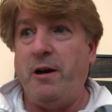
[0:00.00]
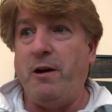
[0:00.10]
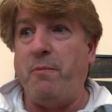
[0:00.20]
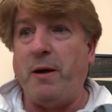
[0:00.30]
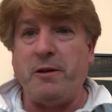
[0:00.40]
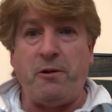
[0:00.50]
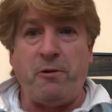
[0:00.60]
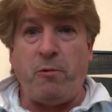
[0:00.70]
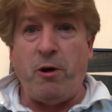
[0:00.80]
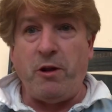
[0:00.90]
at Band on
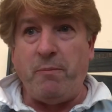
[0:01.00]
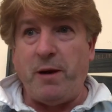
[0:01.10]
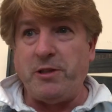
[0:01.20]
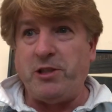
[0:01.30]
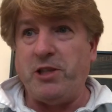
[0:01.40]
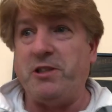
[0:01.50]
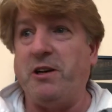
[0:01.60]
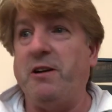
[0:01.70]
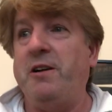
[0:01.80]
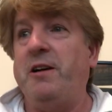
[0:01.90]
the Wall in
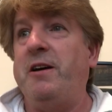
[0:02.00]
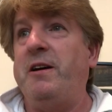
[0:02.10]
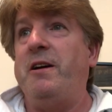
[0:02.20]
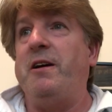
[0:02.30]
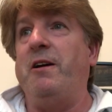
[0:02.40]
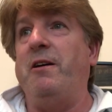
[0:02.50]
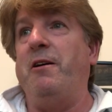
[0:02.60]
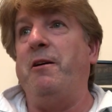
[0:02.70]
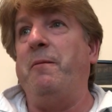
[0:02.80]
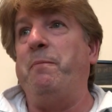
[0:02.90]
Manchester.
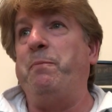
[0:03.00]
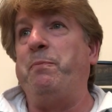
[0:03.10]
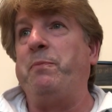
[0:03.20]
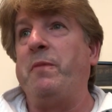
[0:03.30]
After,